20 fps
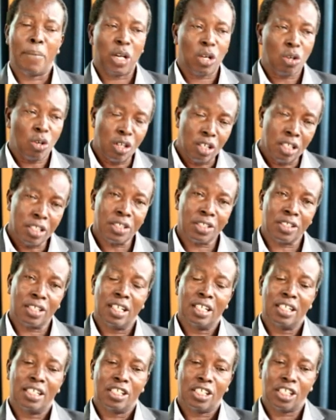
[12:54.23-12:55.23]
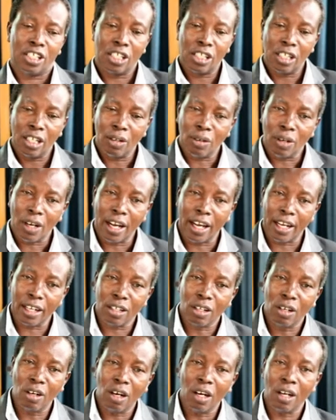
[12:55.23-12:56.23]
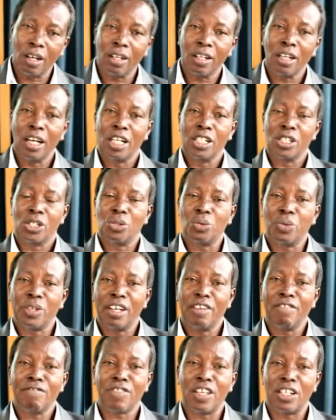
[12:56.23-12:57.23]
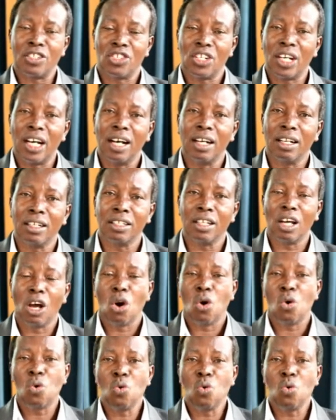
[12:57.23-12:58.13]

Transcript: Because she had gone to give the child